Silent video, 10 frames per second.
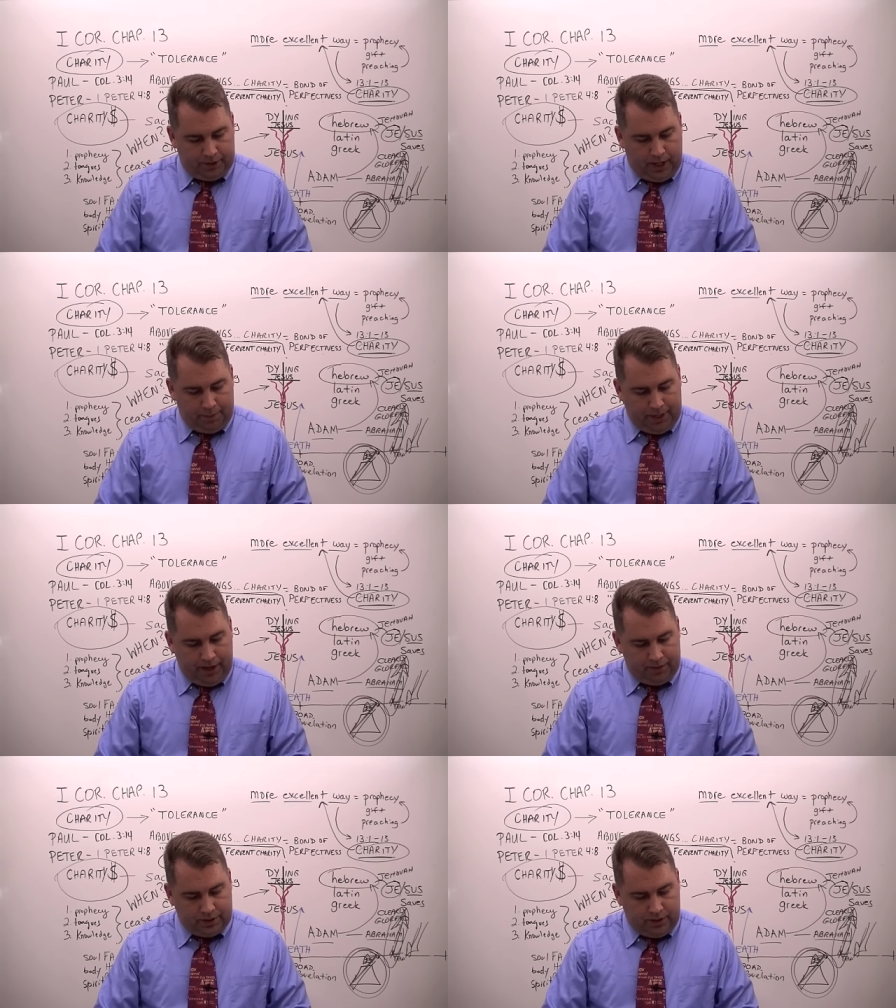doth not
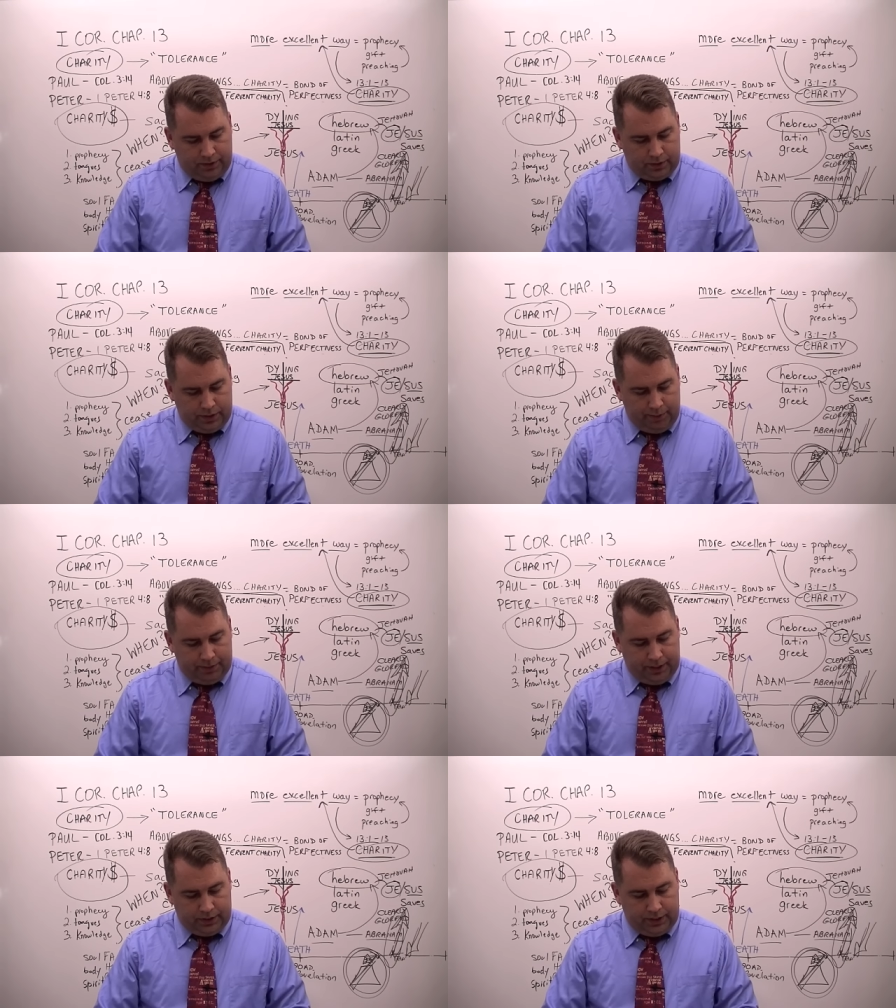behave itself
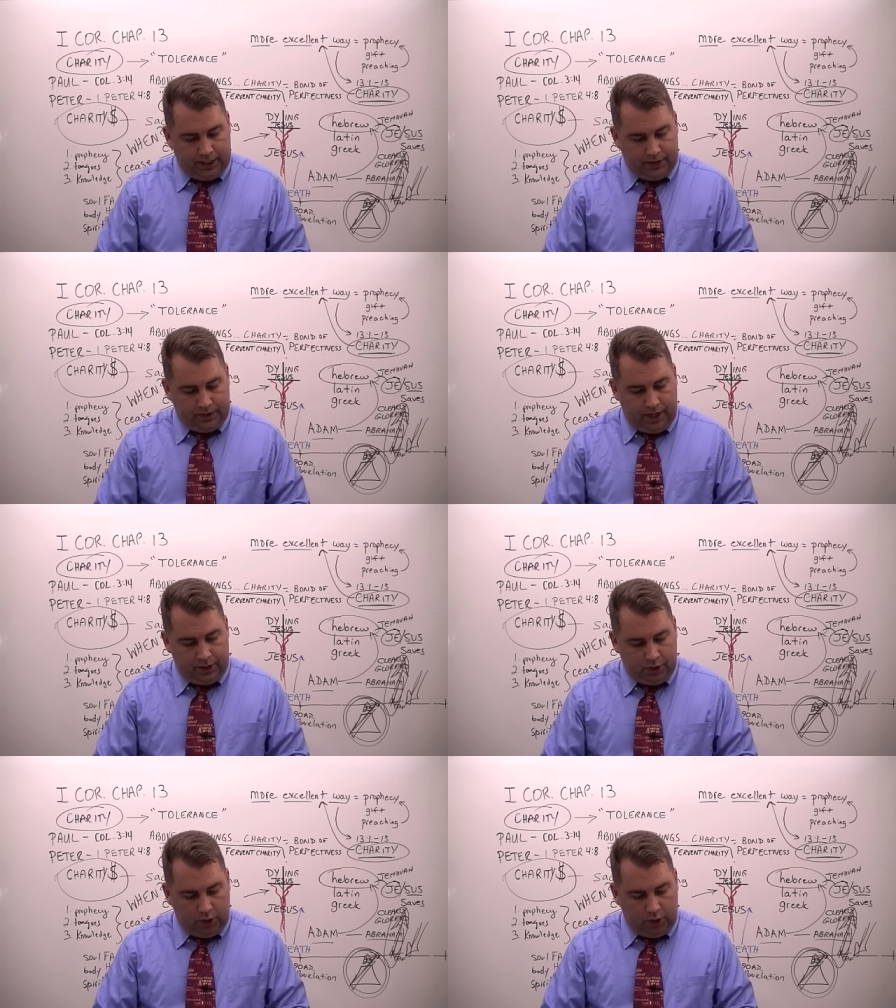unseemly, seeketh not